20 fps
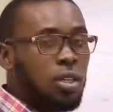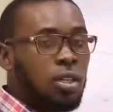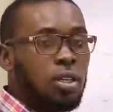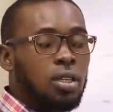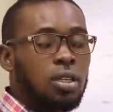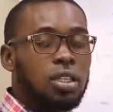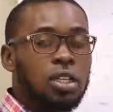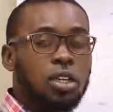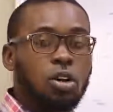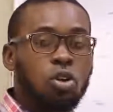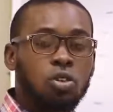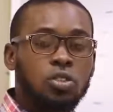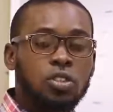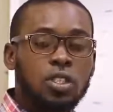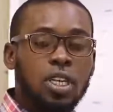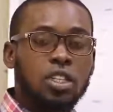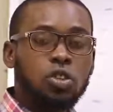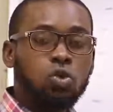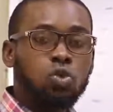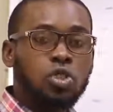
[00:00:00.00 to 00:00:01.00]
the cost
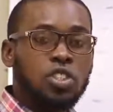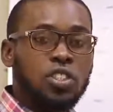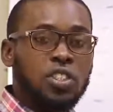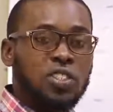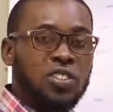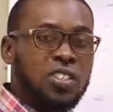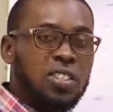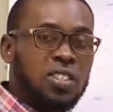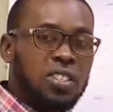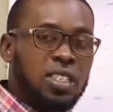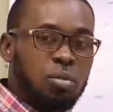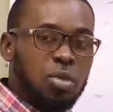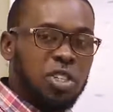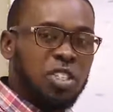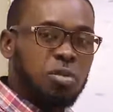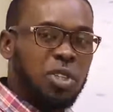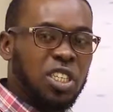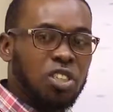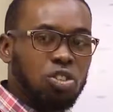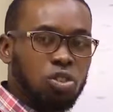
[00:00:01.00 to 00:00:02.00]
at which the system is
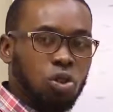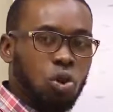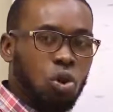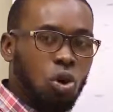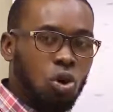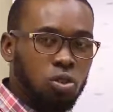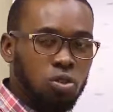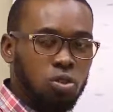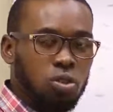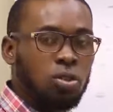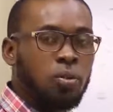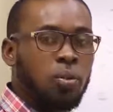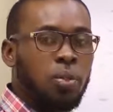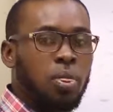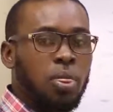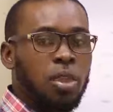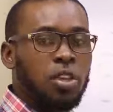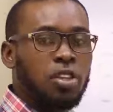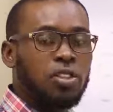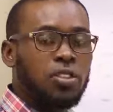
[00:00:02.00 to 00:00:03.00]
being run.
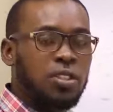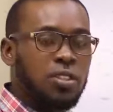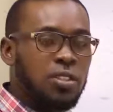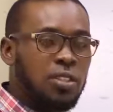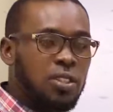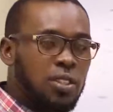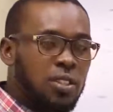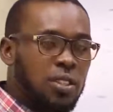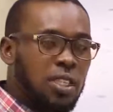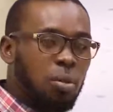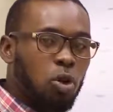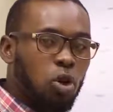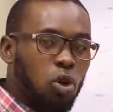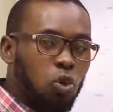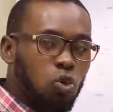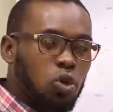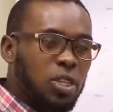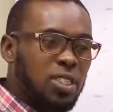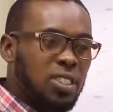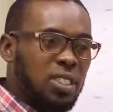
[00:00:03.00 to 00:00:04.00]
Is the system
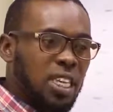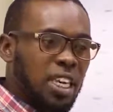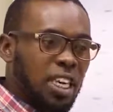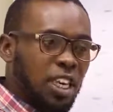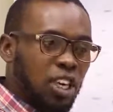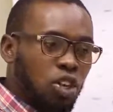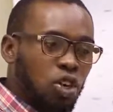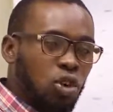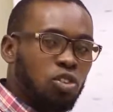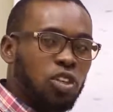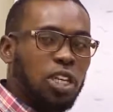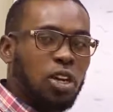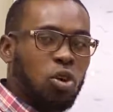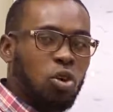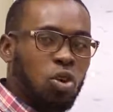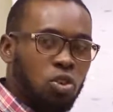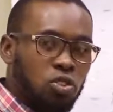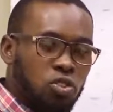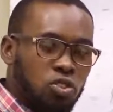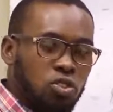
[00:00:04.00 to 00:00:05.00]
always incurring
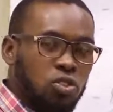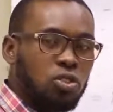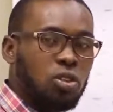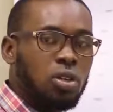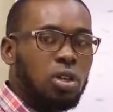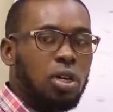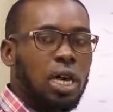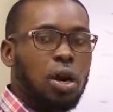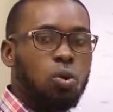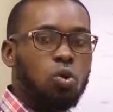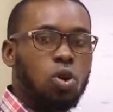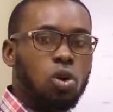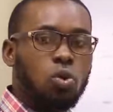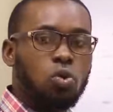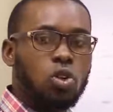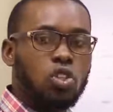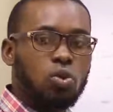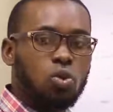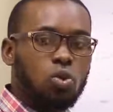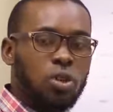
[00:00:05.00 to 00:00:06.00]
costs? Are we
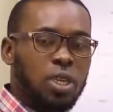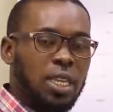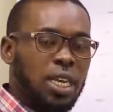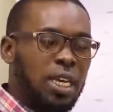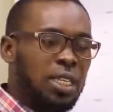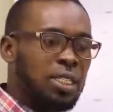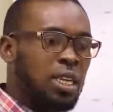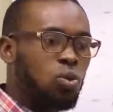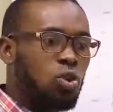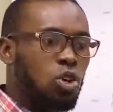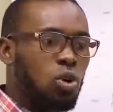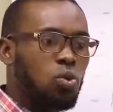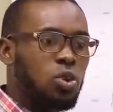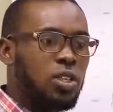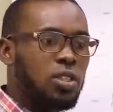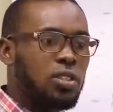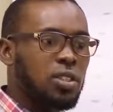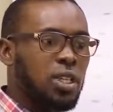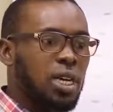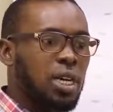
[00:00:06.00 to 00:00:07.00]
always looking at, are we
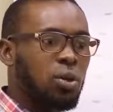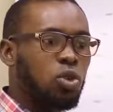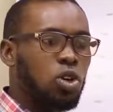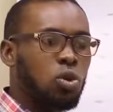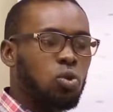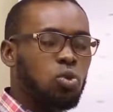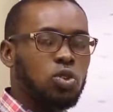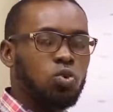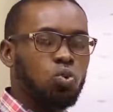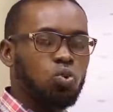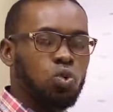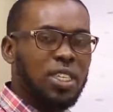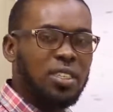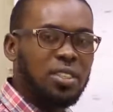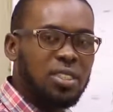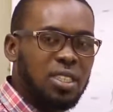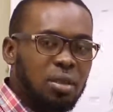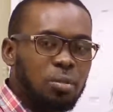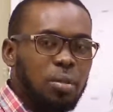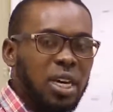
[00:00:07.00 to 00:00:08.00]
always
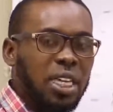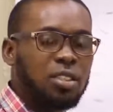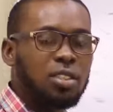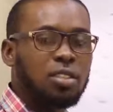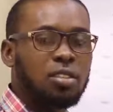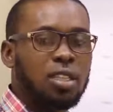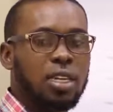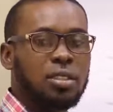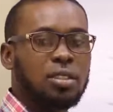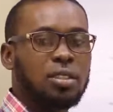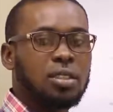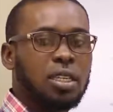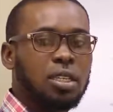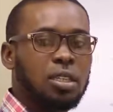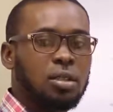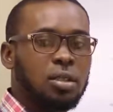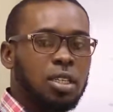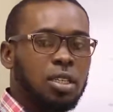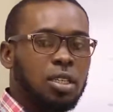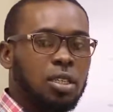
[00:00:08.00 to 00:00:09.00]
wasting materials
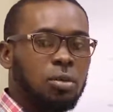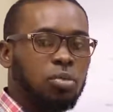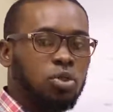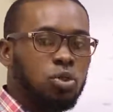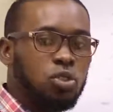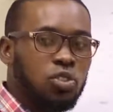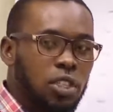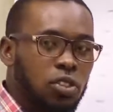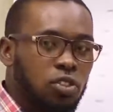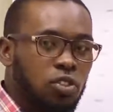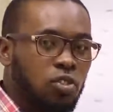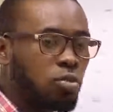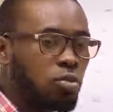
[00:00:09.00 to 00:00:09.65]
in the process of